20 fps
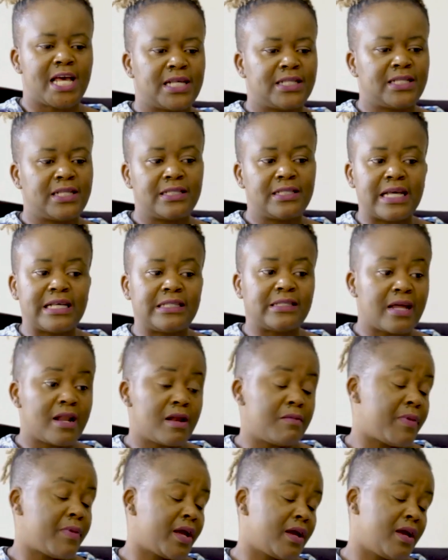Since I
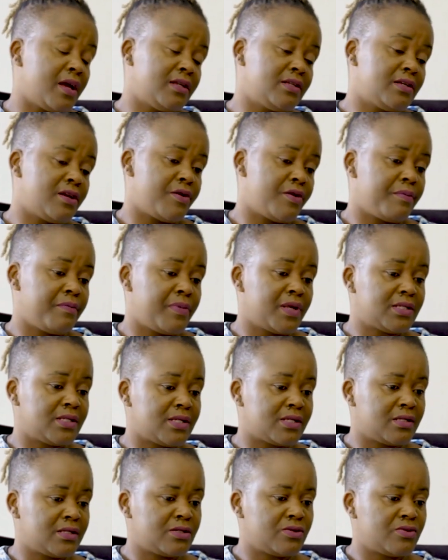started my catering
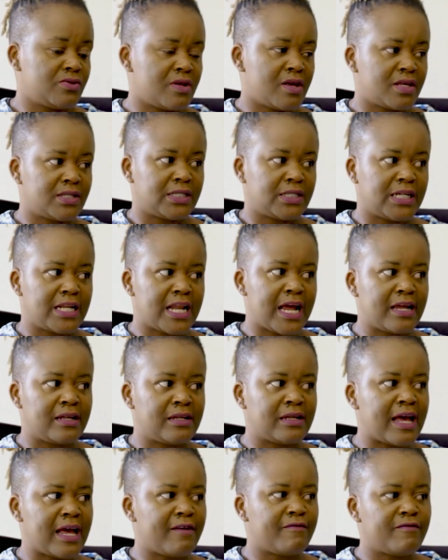business in 2009,
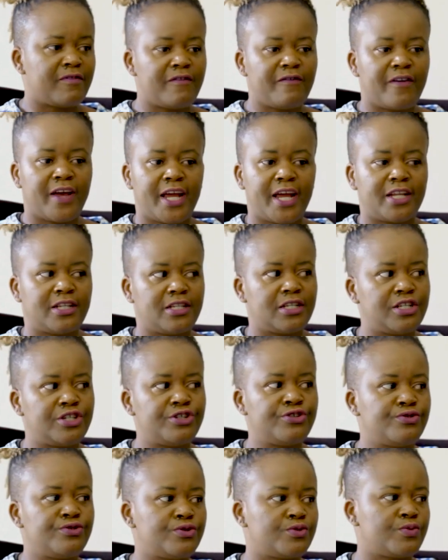I've never had
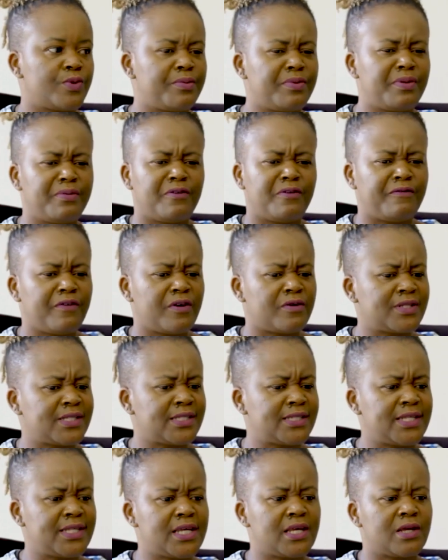issues where people fell
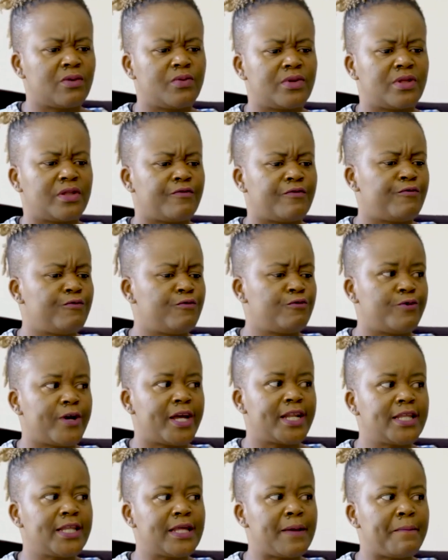sick with the food or
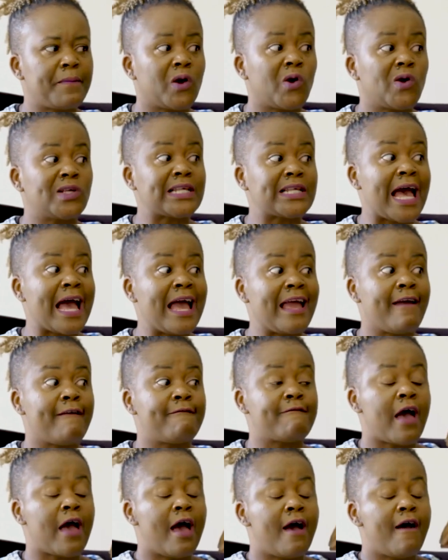anything because I have
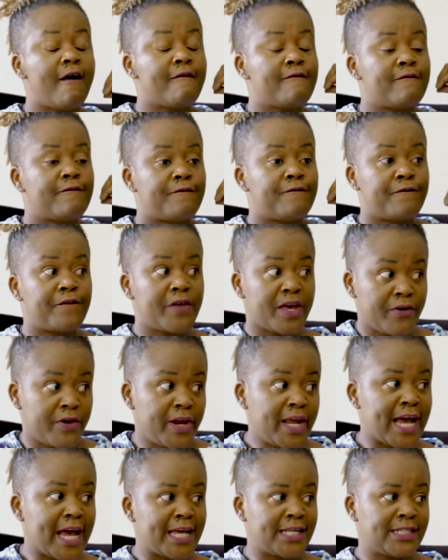
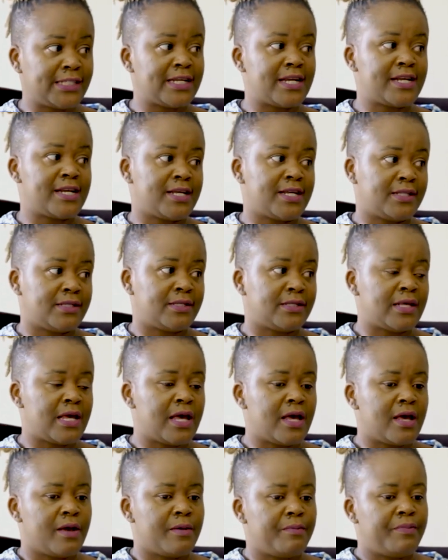very high standards.
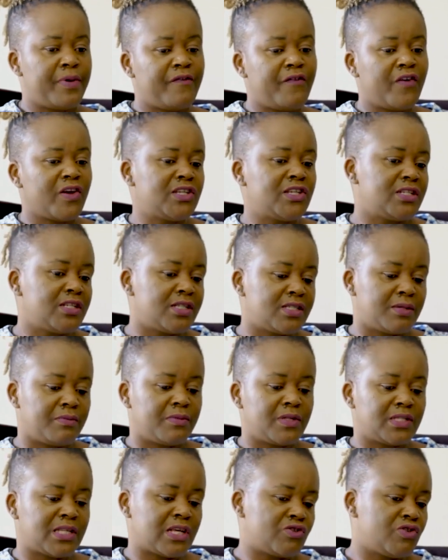Perfectionism
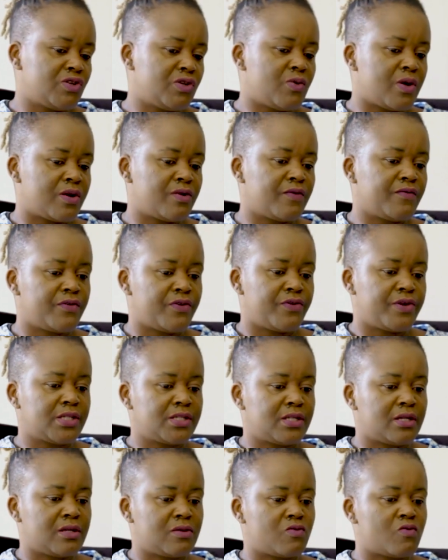is actually one of the
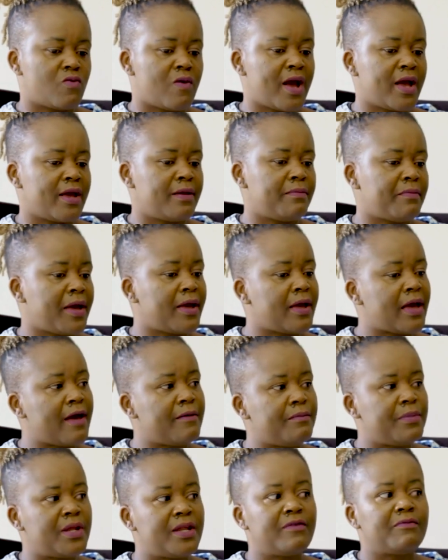reasons why I
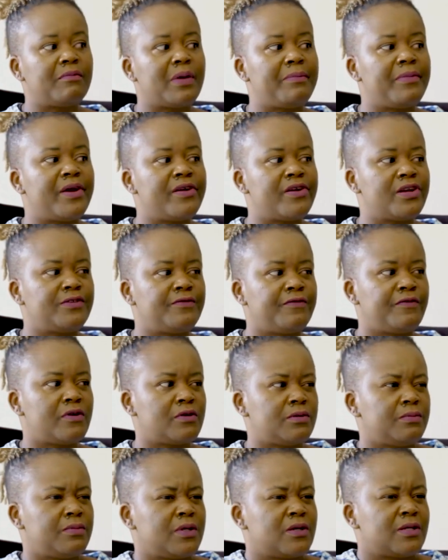believe my marriage
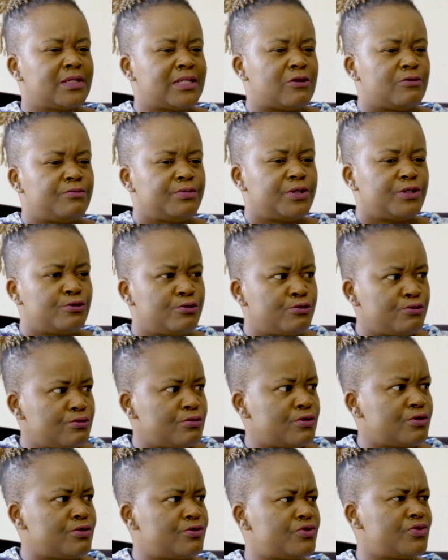failed, because I would be too
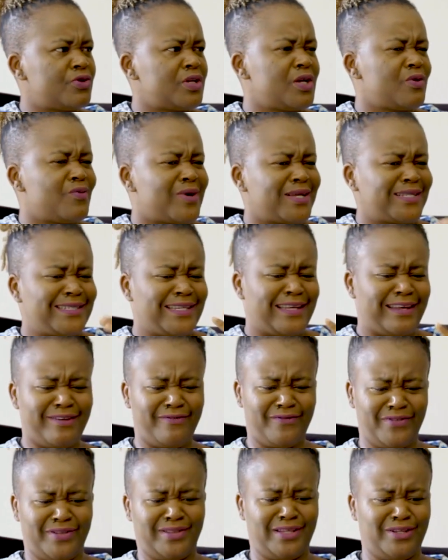controlling, wanting
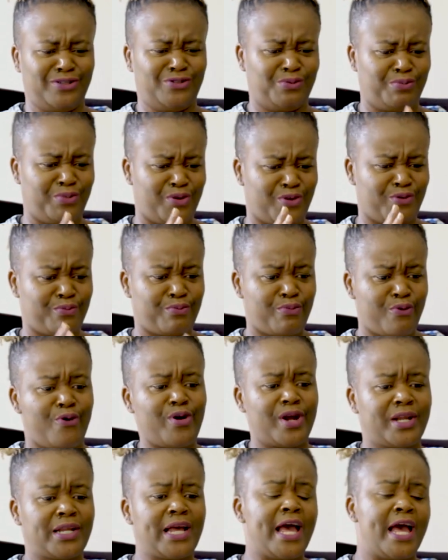everything to be on
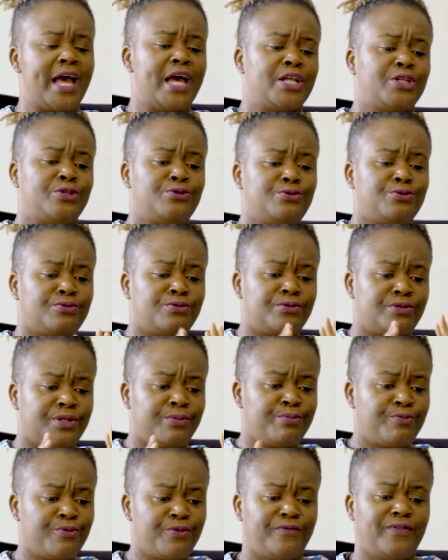point, to
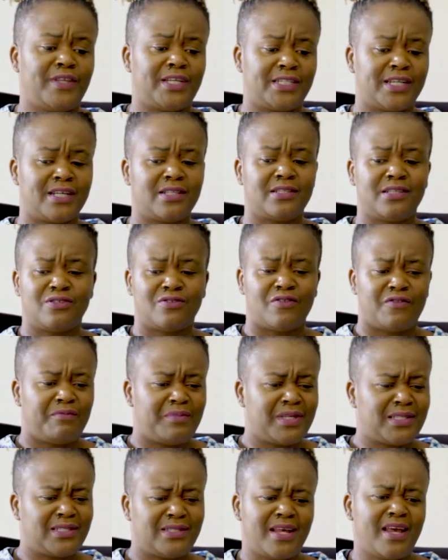remove the chances of
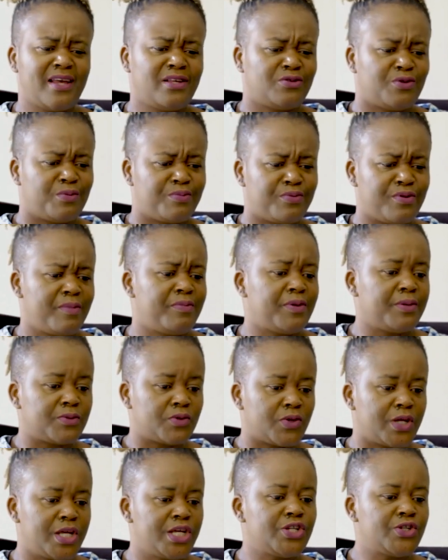mistakes or problems
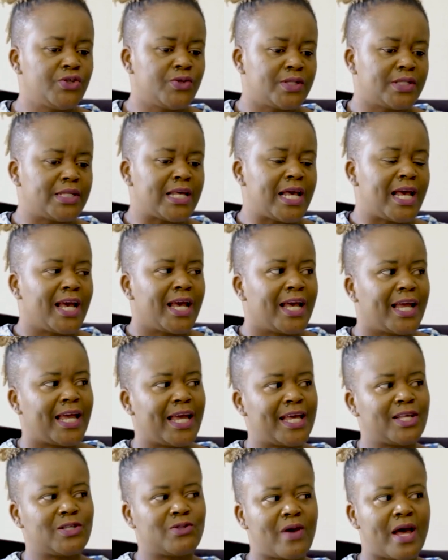or issues.
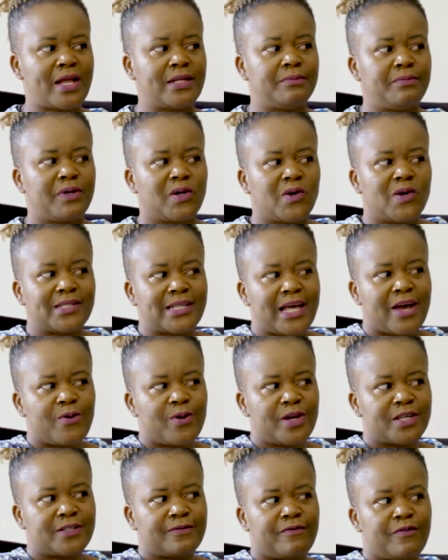Guess what? Because I
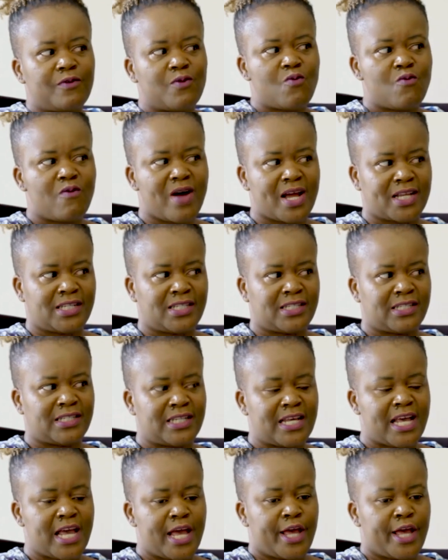always feel watched.